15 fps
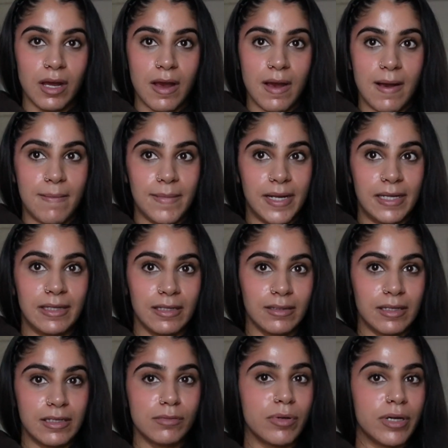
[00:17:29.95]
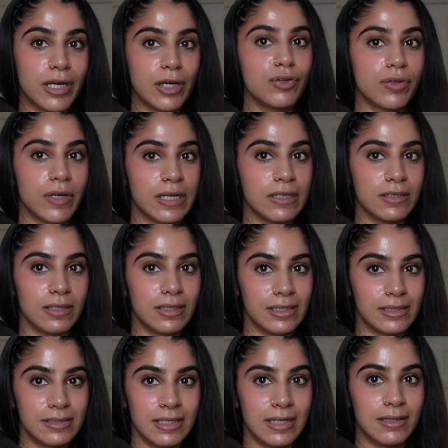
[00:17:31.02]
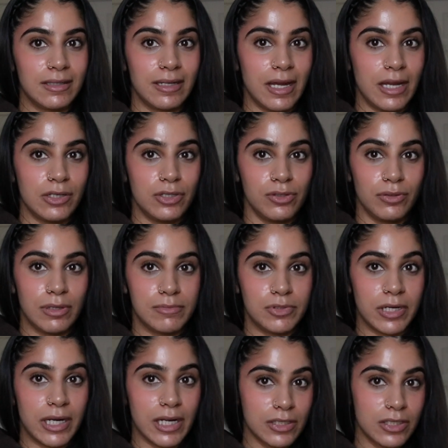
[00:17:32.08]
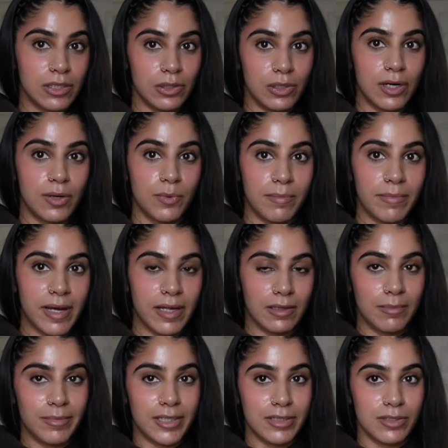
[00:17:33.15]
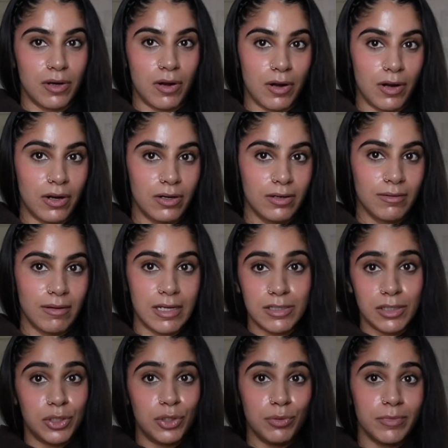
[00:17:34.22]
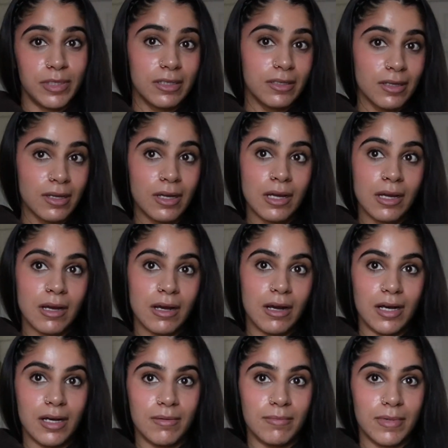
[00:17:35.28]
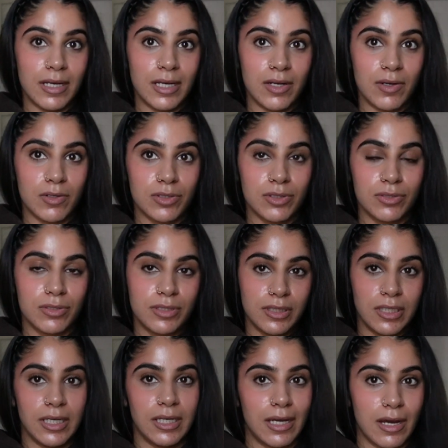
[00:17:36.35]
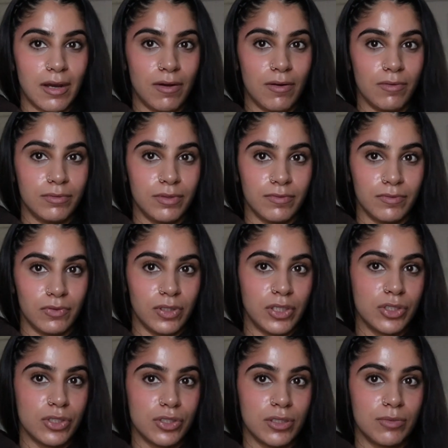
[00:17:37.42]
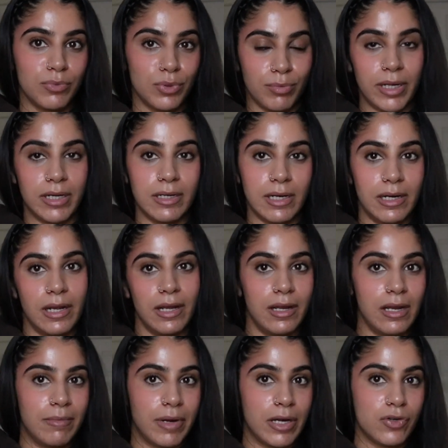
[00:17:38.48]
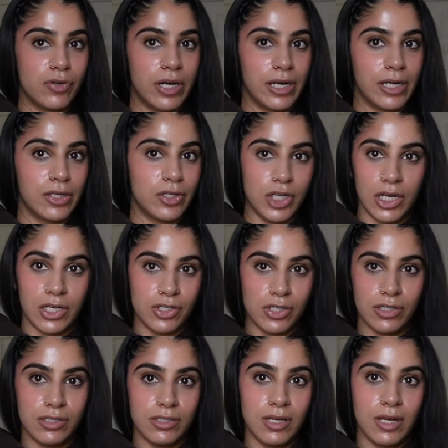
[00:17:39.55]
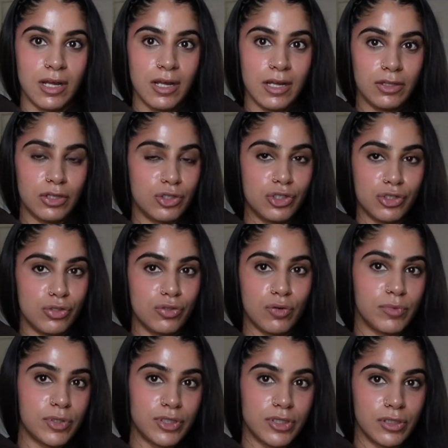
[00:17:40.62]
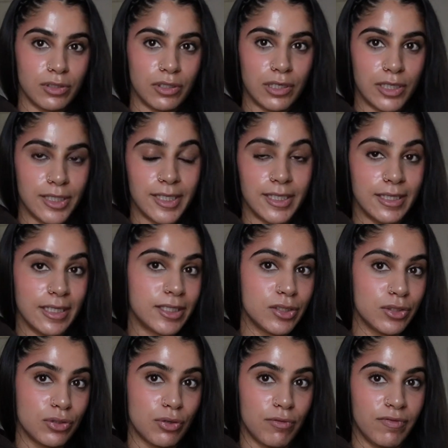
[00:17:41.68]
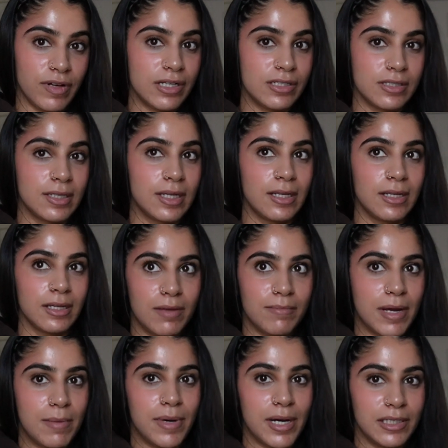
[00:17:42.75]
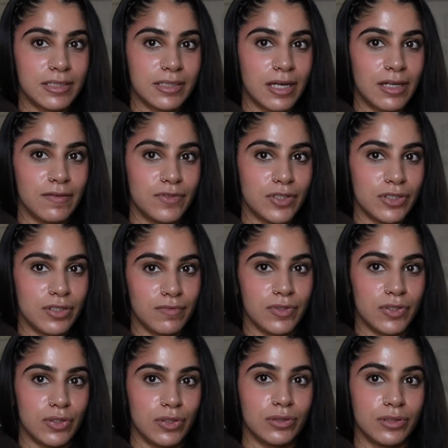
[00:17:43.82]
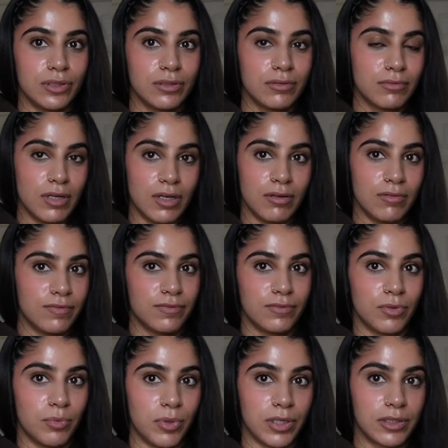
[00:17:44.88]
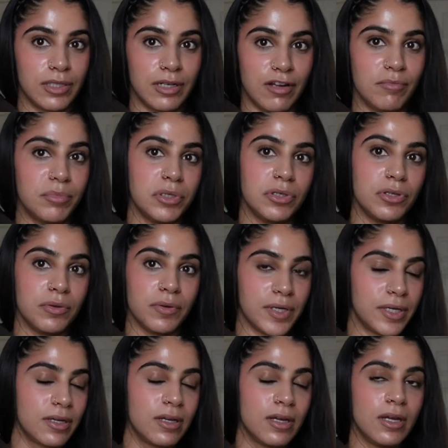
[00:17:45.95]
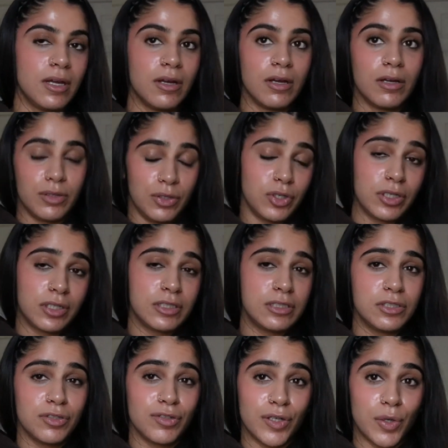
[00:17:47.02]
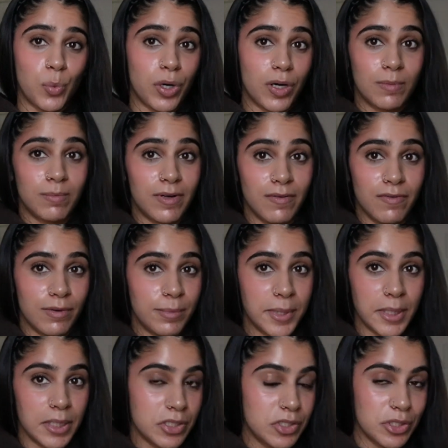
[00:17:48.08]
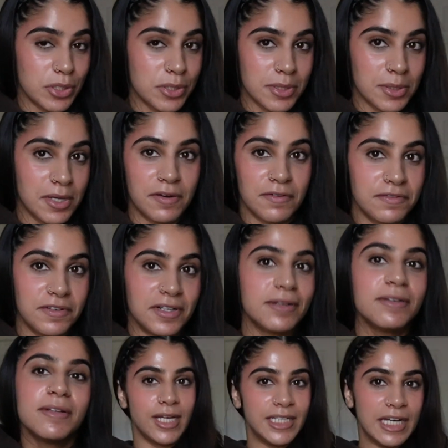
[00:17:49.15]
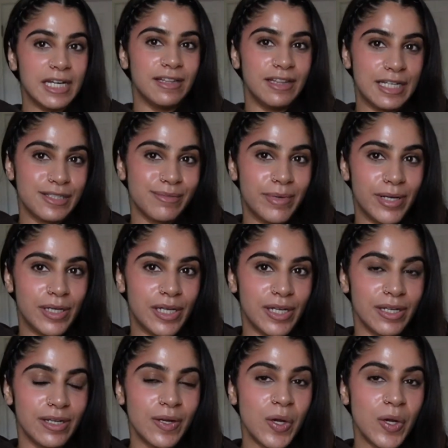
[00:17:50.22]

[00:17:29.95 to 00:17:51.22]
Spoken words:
And I think that's why I train to the extent that I do. I'm trying to learn what my limits are as a human, and also seeing how the relationship with my diet and my training changes. There's just so much to learn, and I think it's so fascinating. And my body's kind of just a result of the work that I've been doing. You could consider it work, but for me, it's just a lot of fun. And yeah, that's about it.